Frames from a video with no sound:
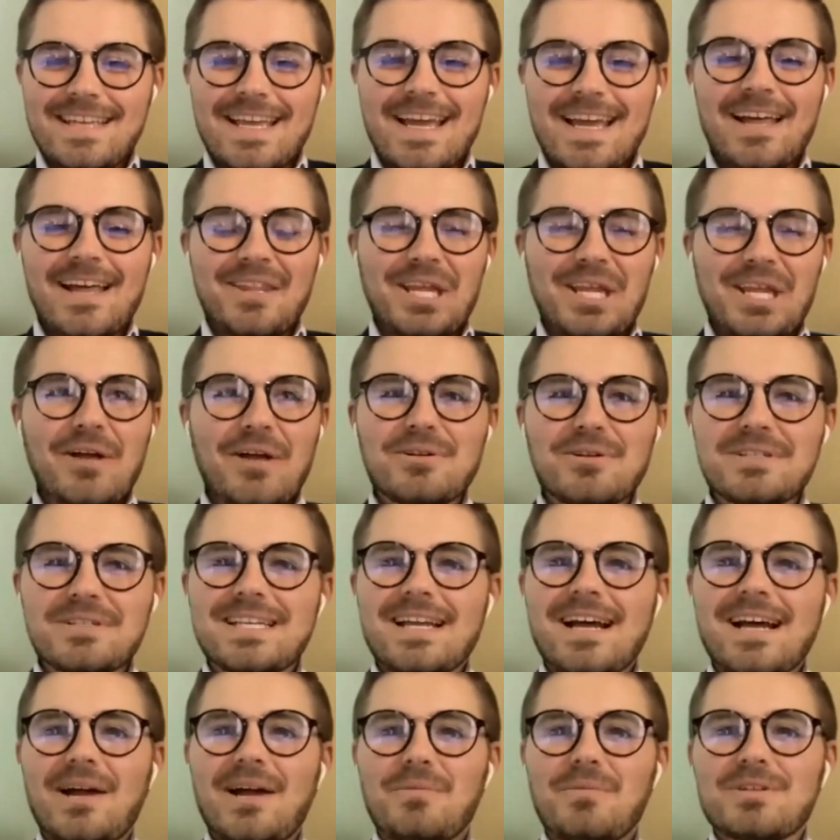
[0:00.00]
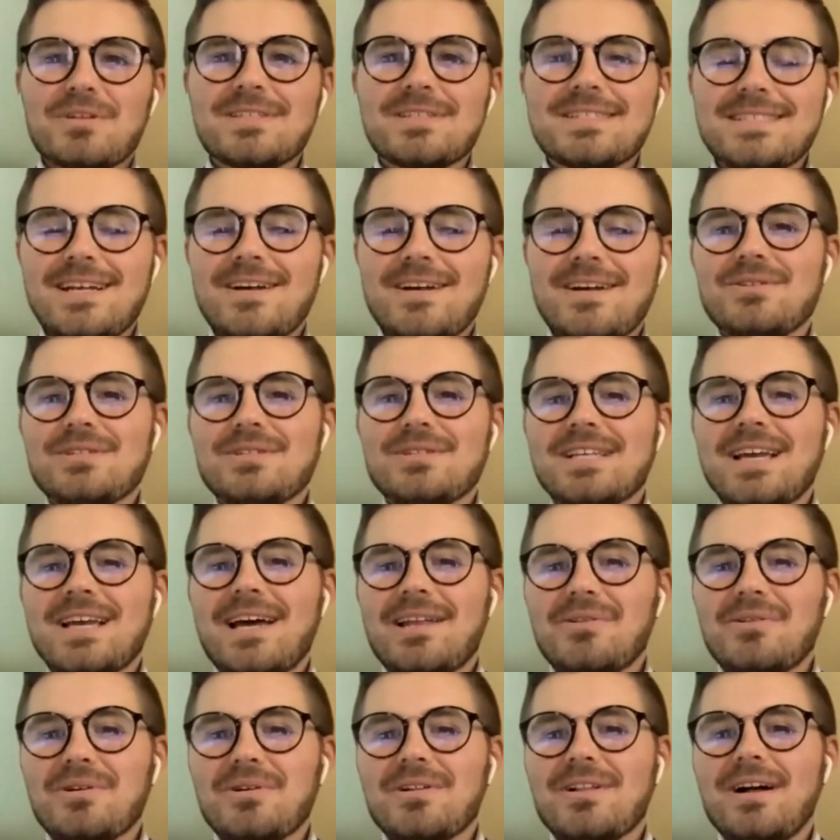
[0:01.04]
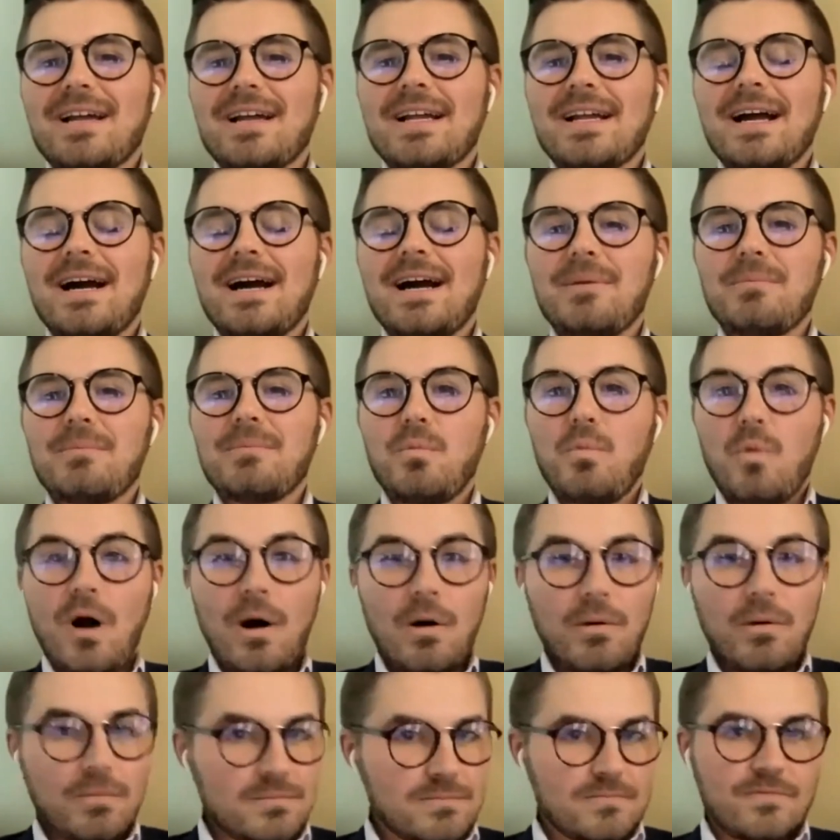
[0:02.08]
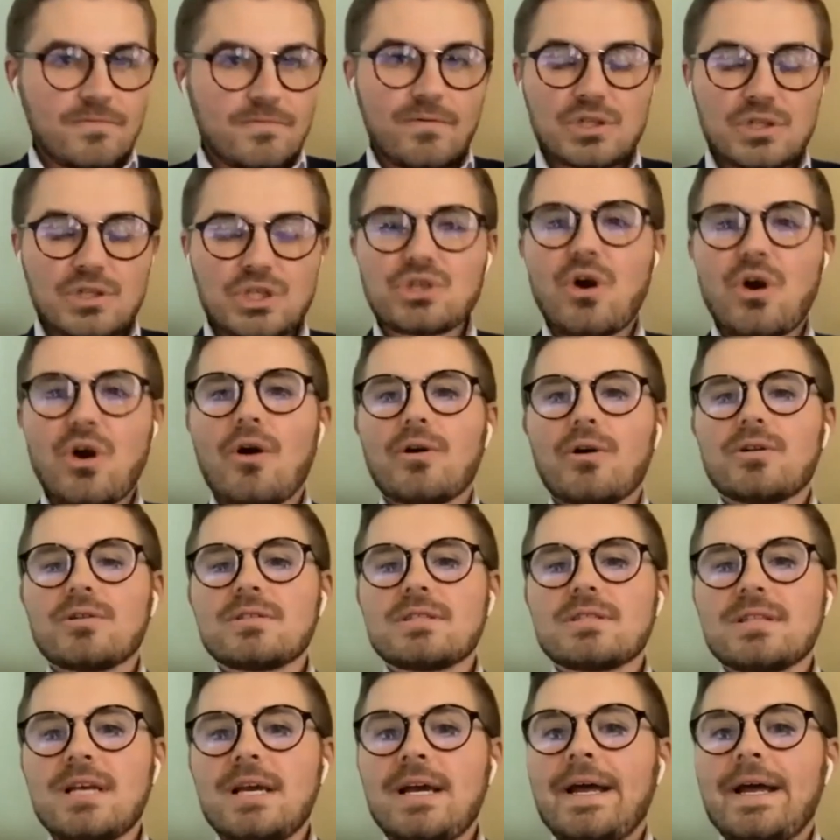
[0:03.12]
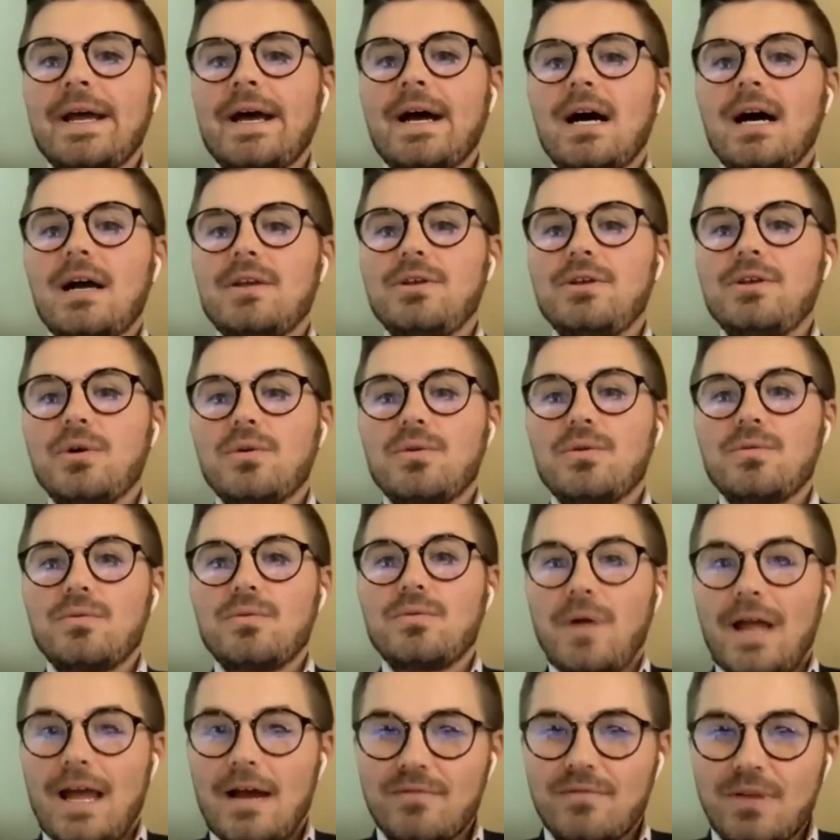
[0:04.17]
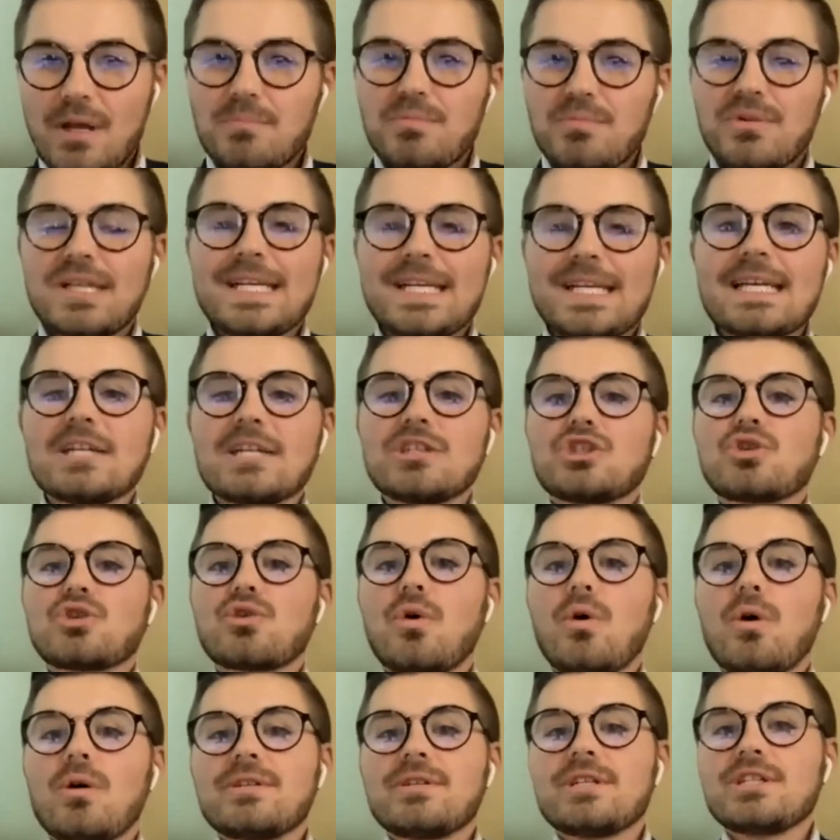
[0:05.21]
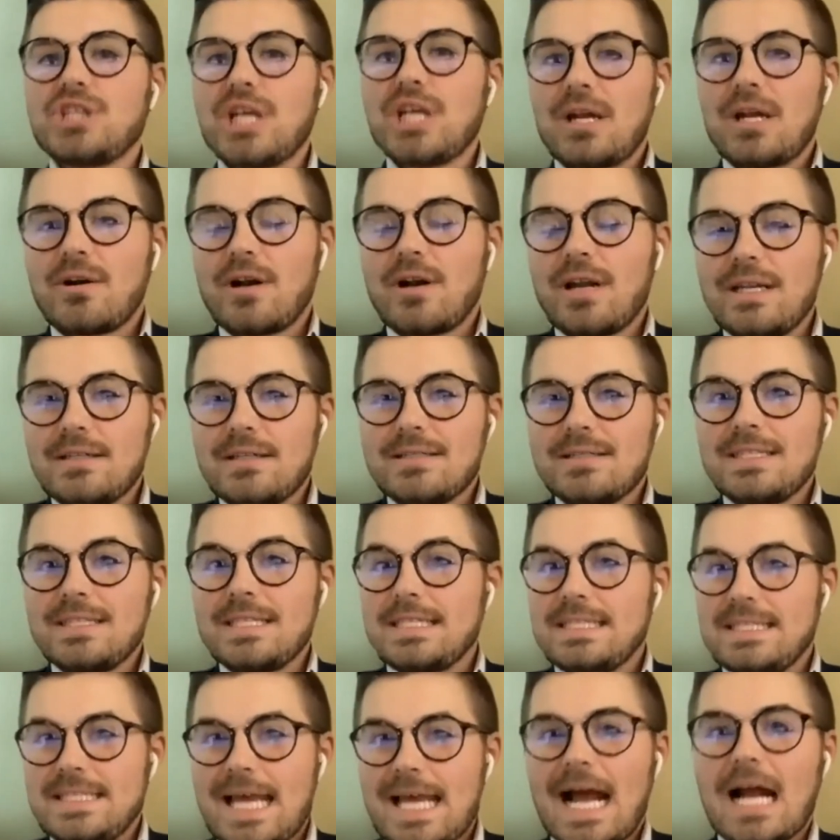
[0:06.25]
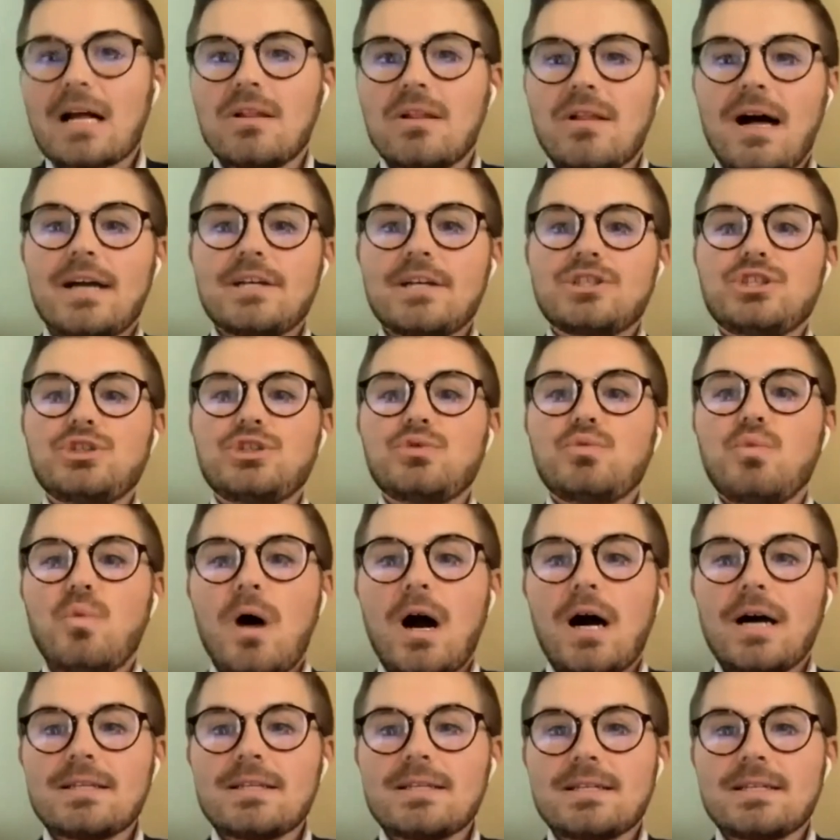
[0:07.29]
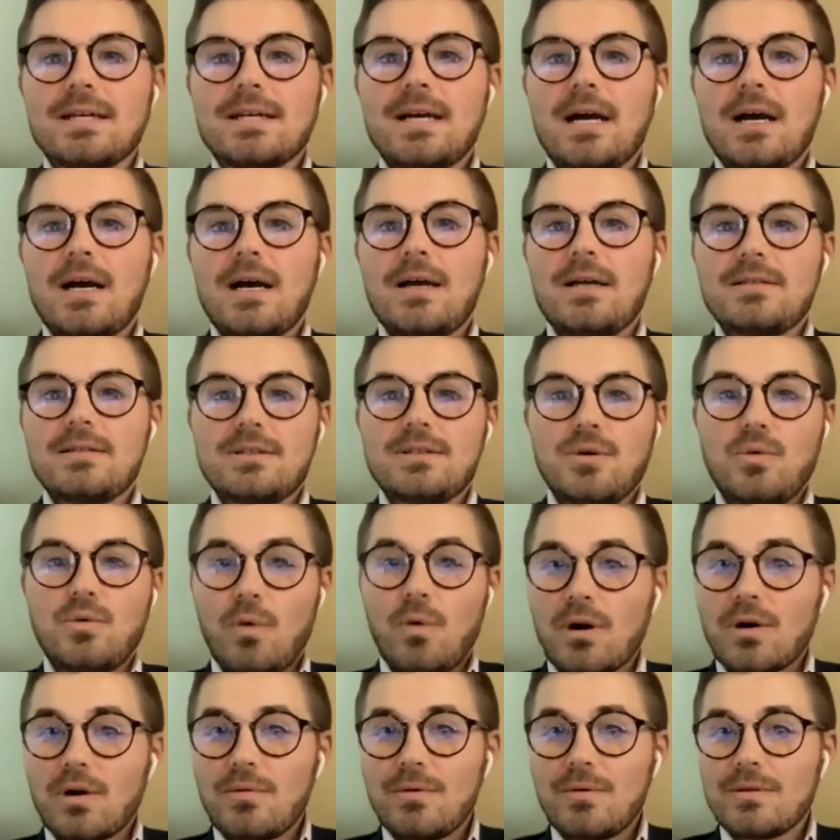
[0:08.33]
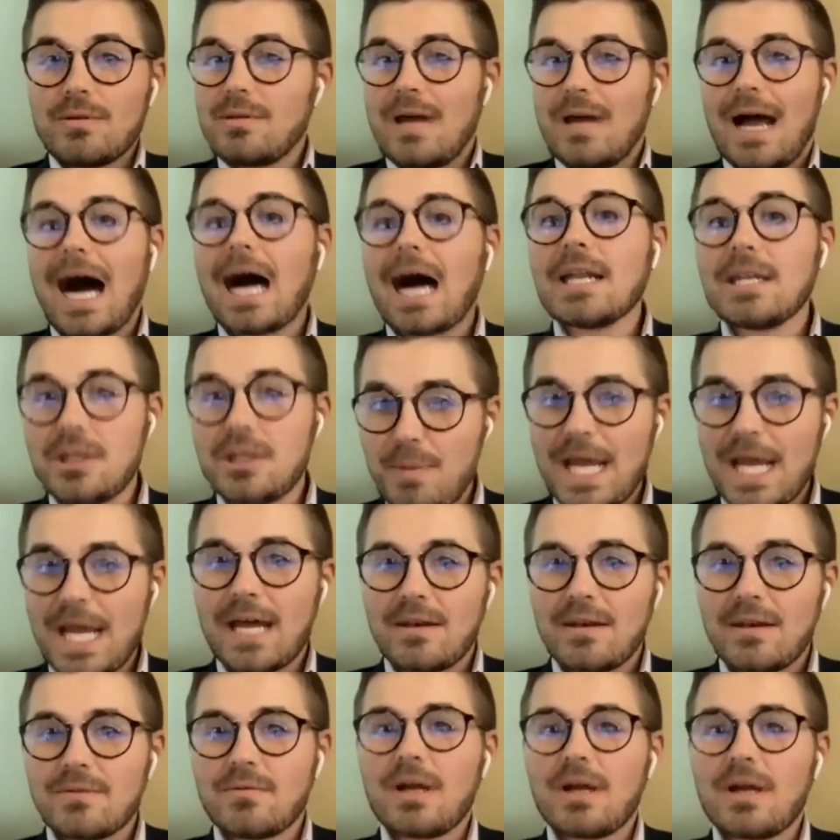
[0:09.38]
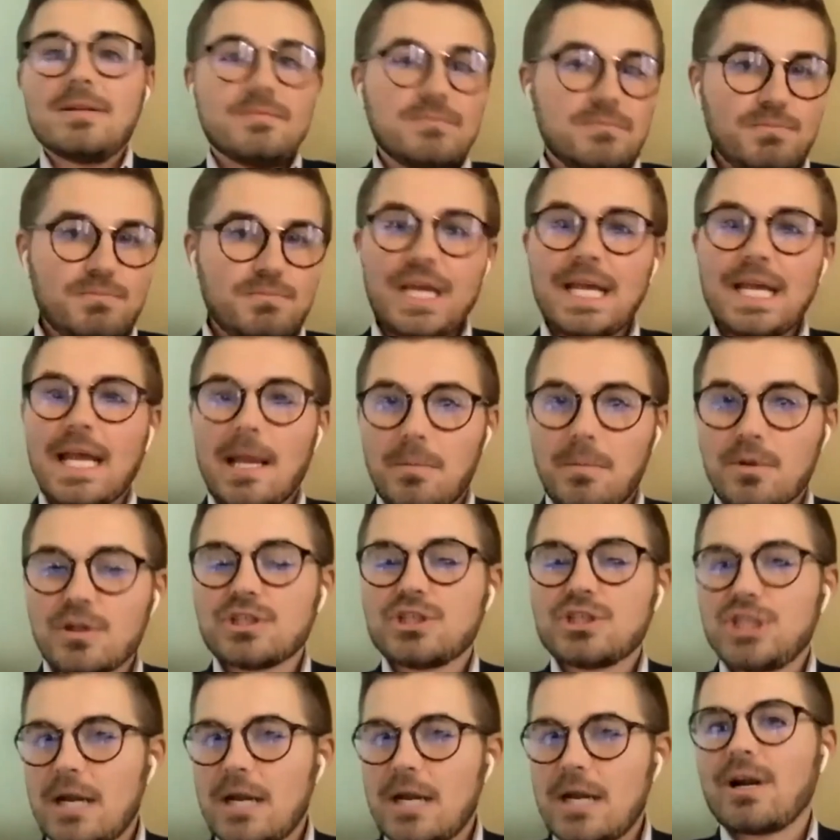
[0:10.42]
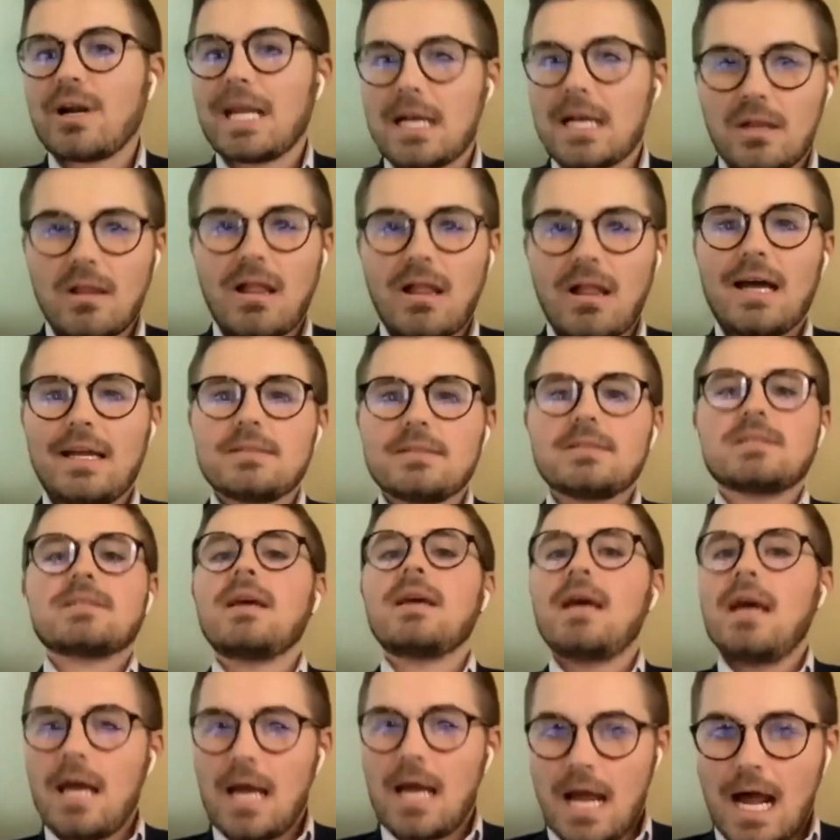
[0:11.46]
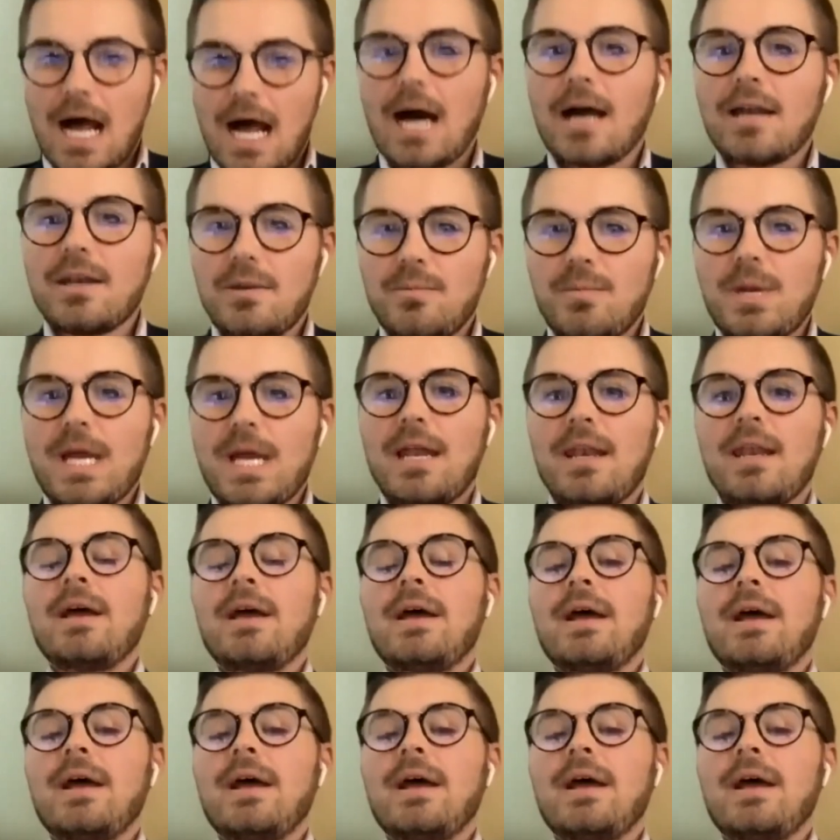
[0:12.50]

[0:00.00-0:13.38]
Yeah, the other side. What does the other side look like? Um, well, for starters, uh, you'll have complete control to generate the exact clients you want uh, to work with on demand. Right, being able to generate clients on demand.